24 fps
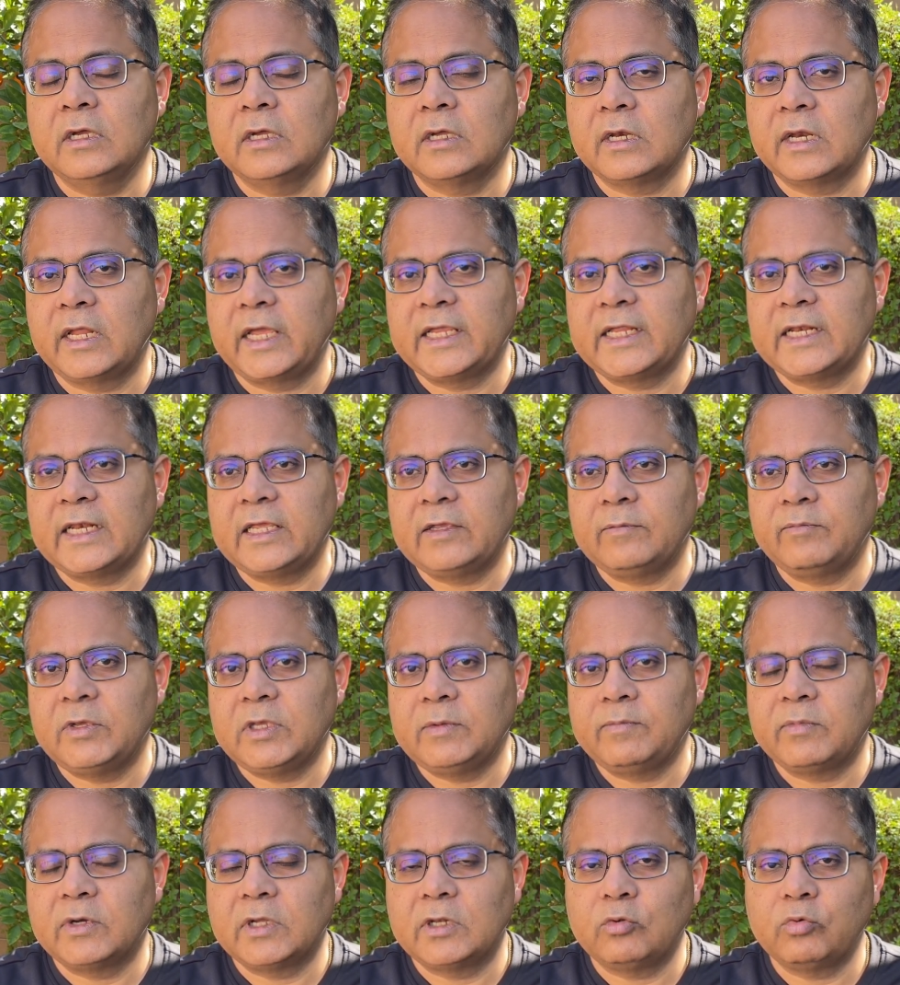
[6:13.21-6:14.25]
likely
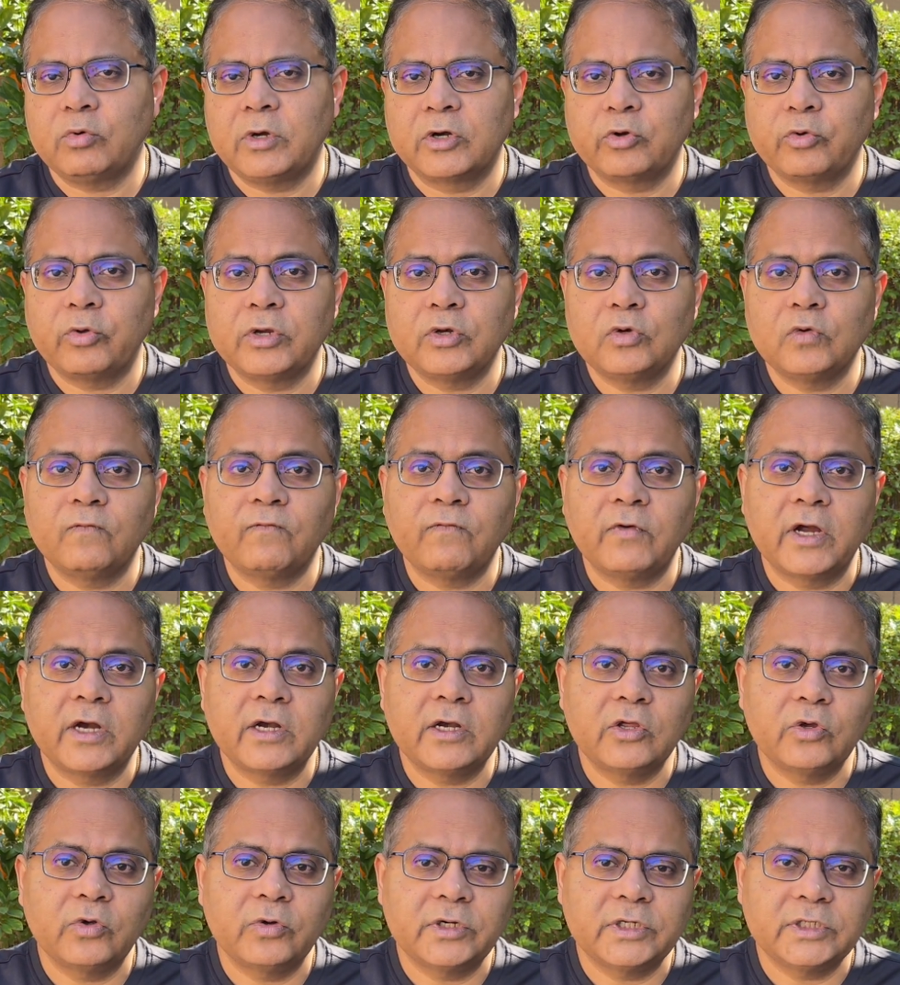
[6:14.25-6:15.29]
people who are going to fund
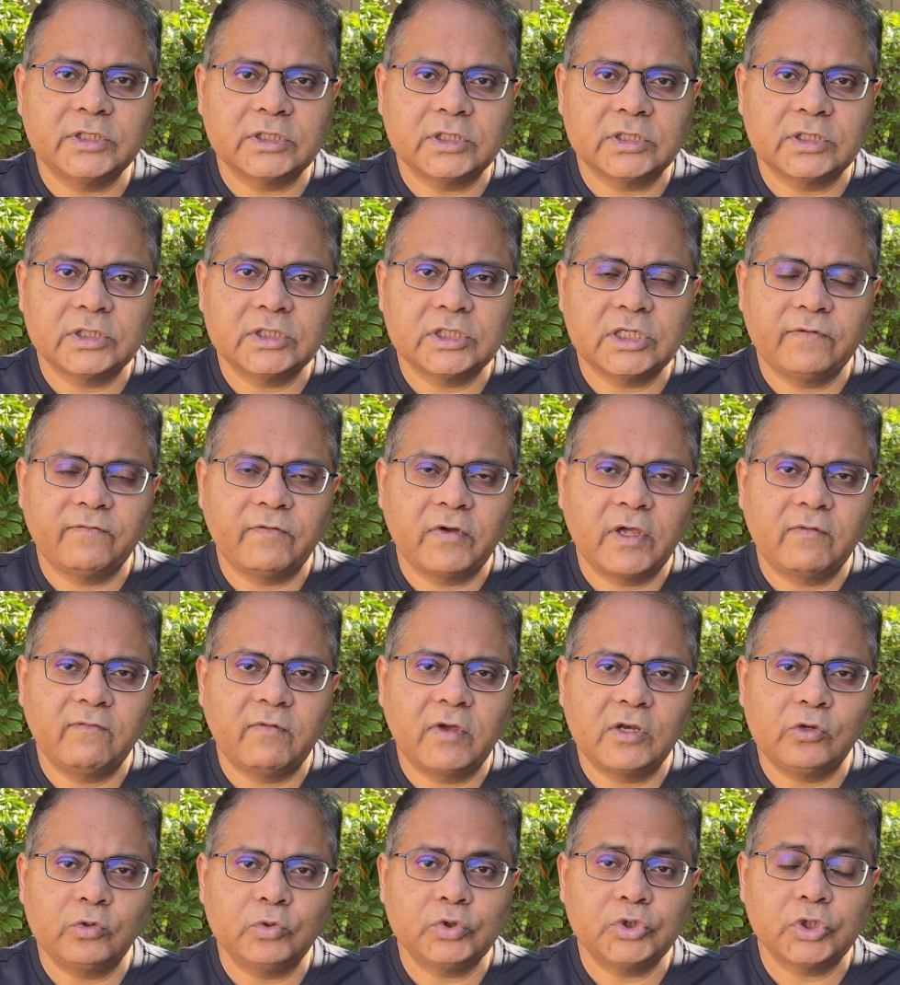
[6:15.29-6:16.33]
your research if and
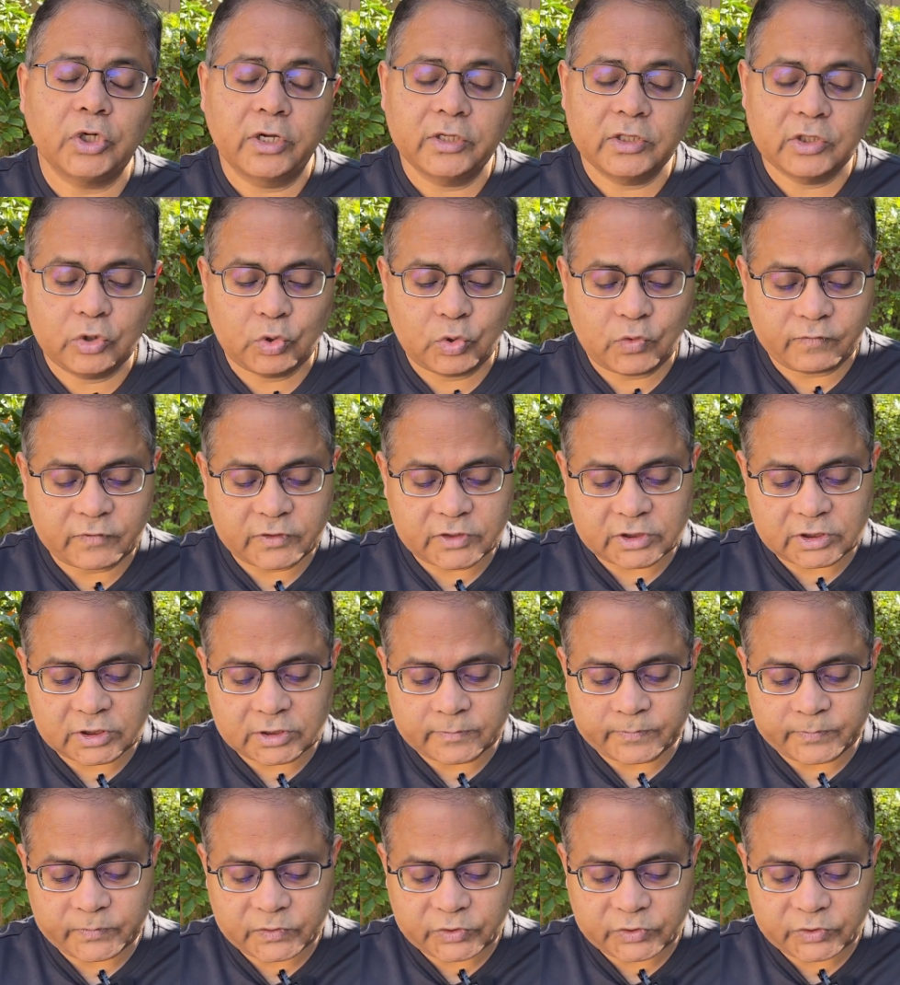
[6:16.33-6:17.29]
when you join the university.